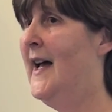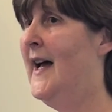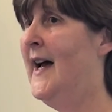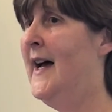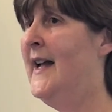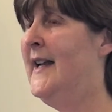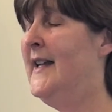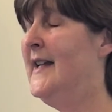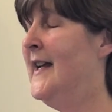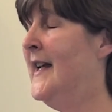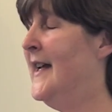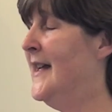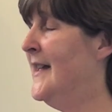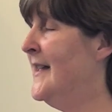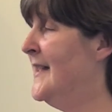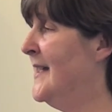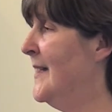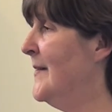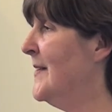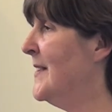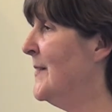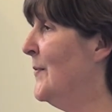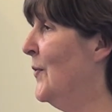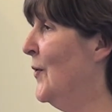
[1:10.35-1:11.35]
And it
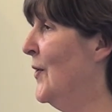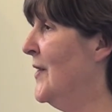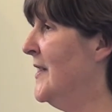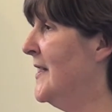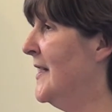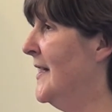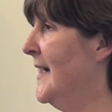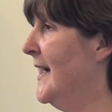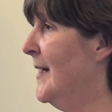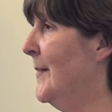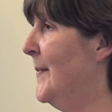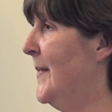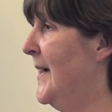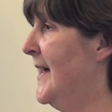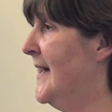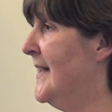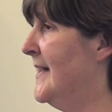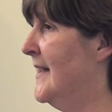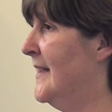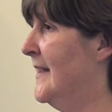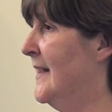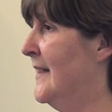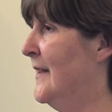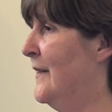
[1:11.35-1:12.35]
seems to point a little bit
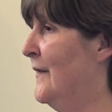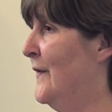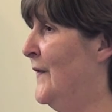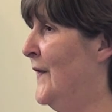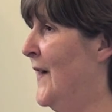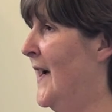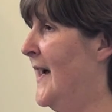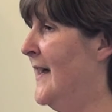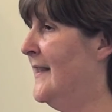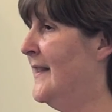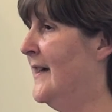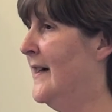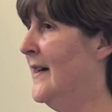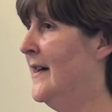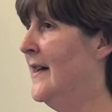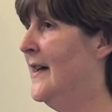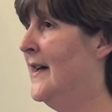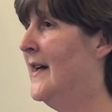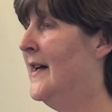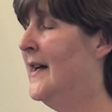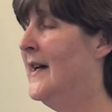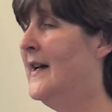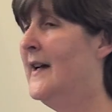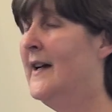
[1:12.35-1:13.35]
at the fact
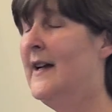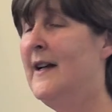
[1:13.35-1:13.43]
that